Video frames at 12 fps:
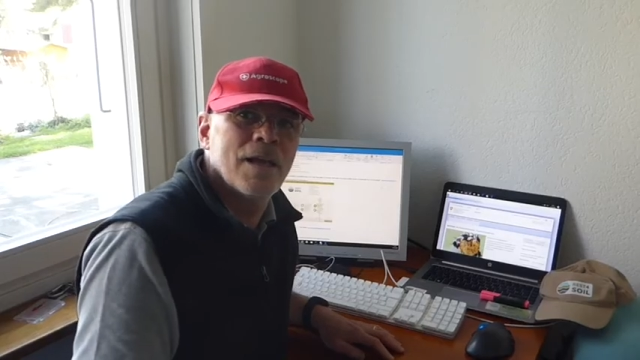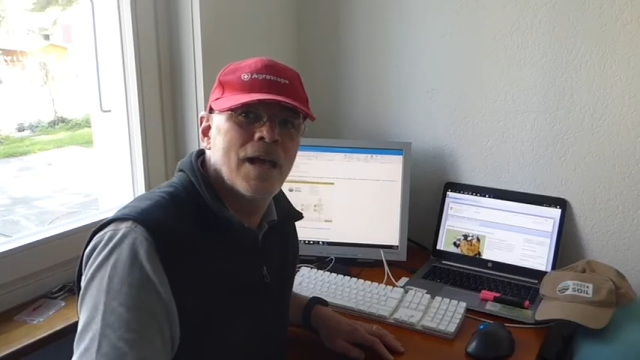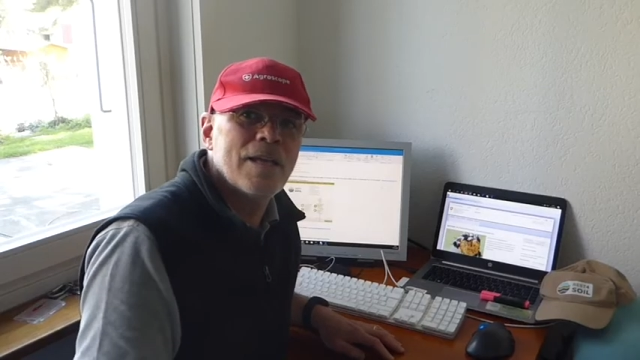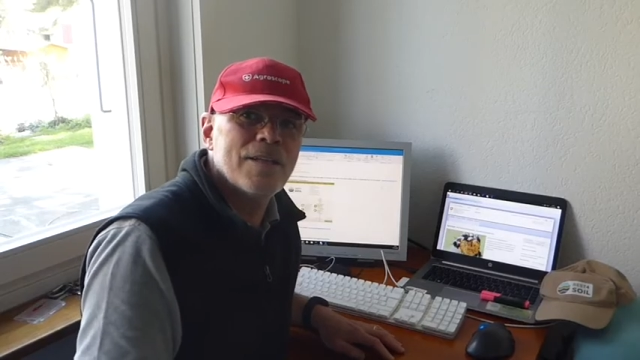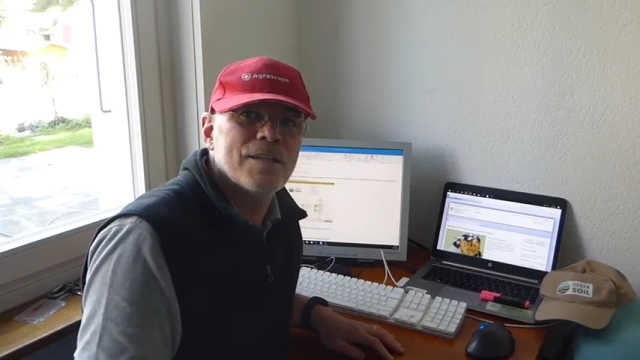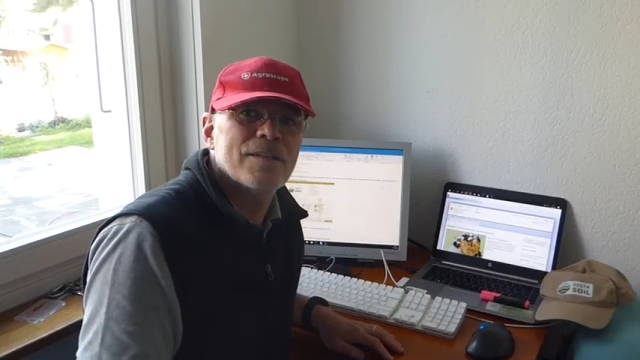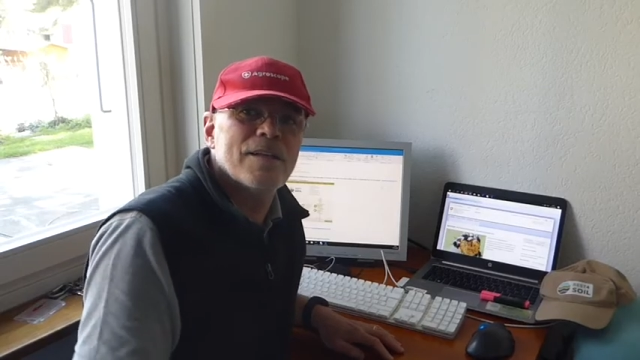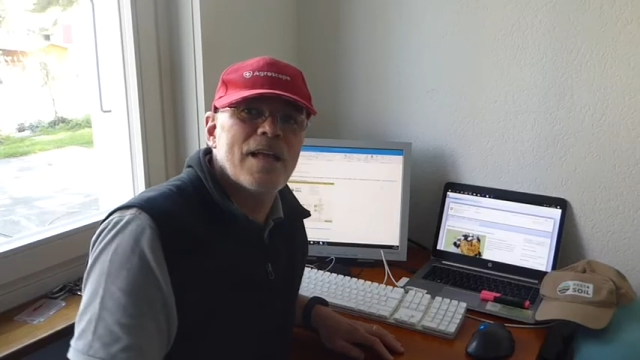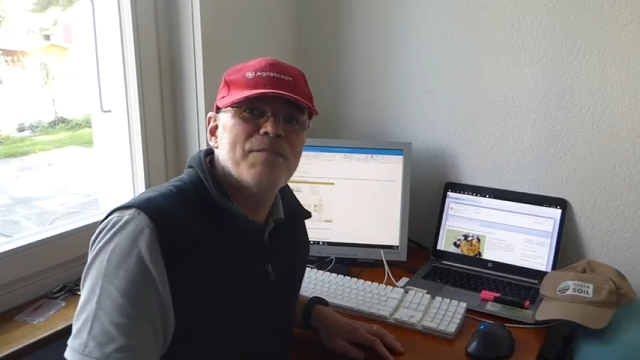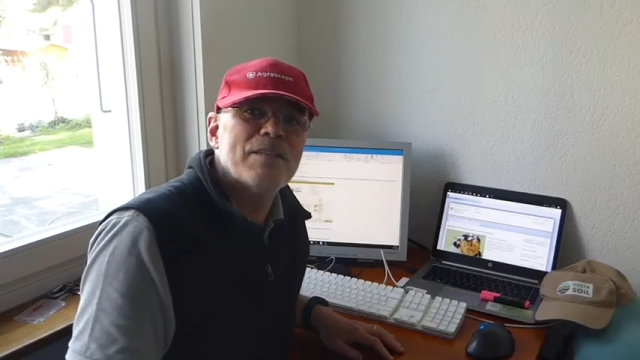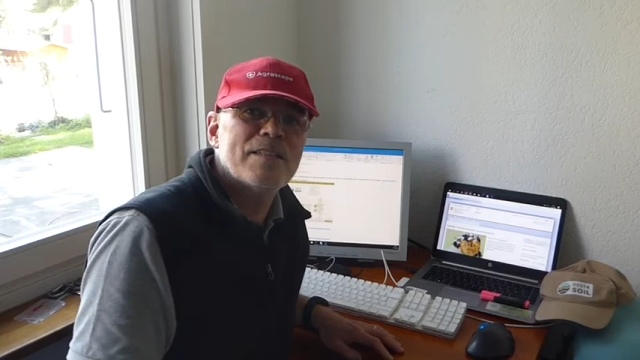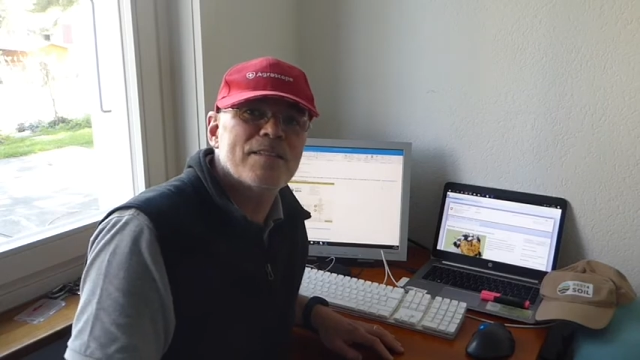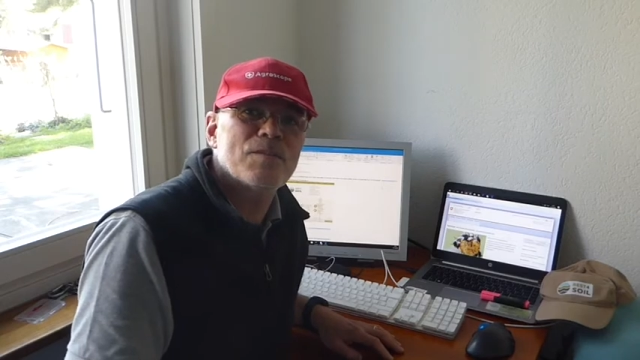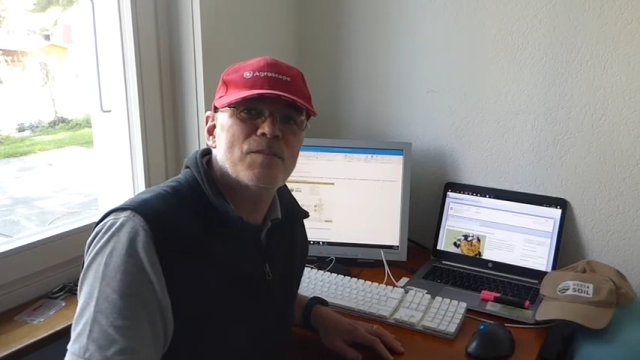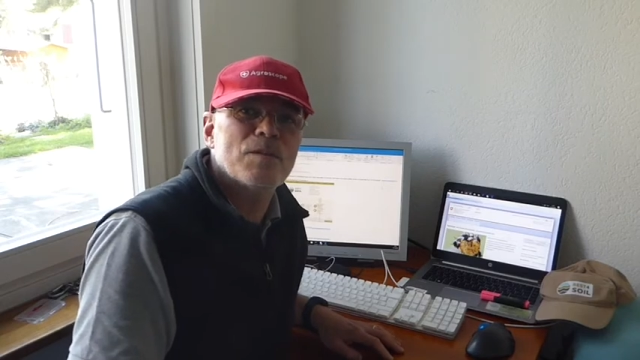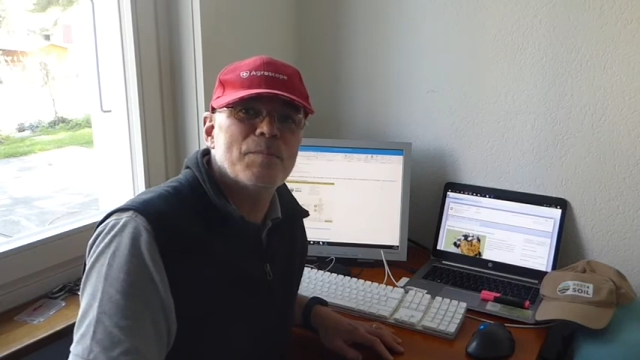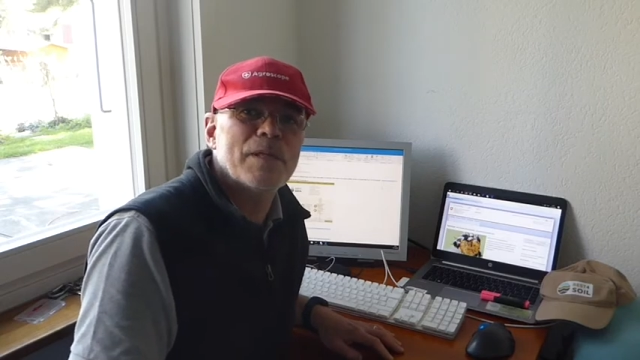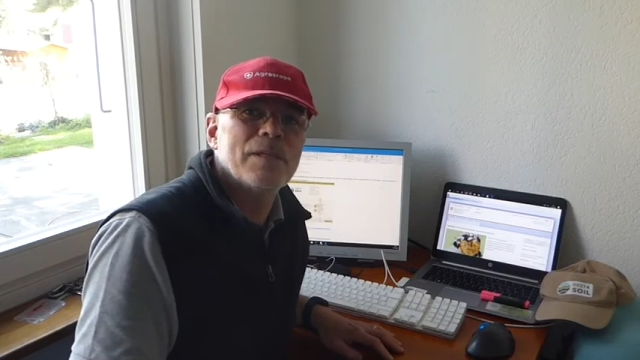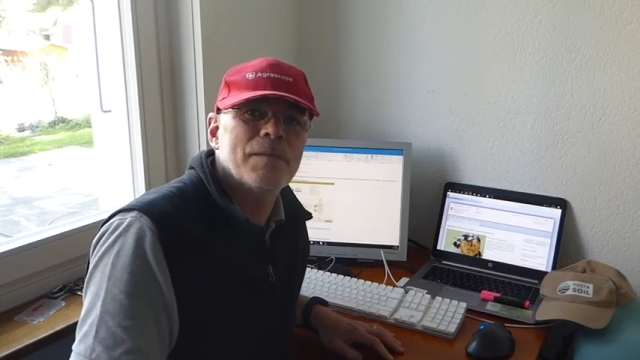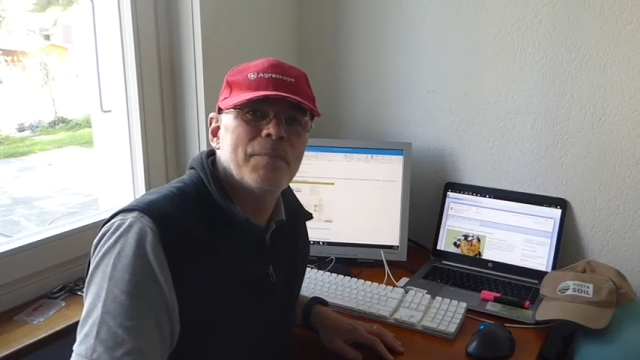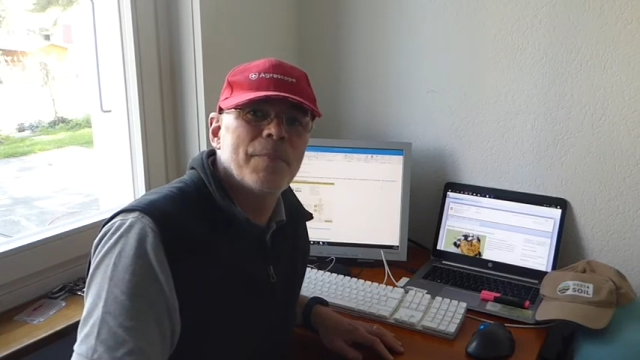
Hi there, I'm Vincent Solman.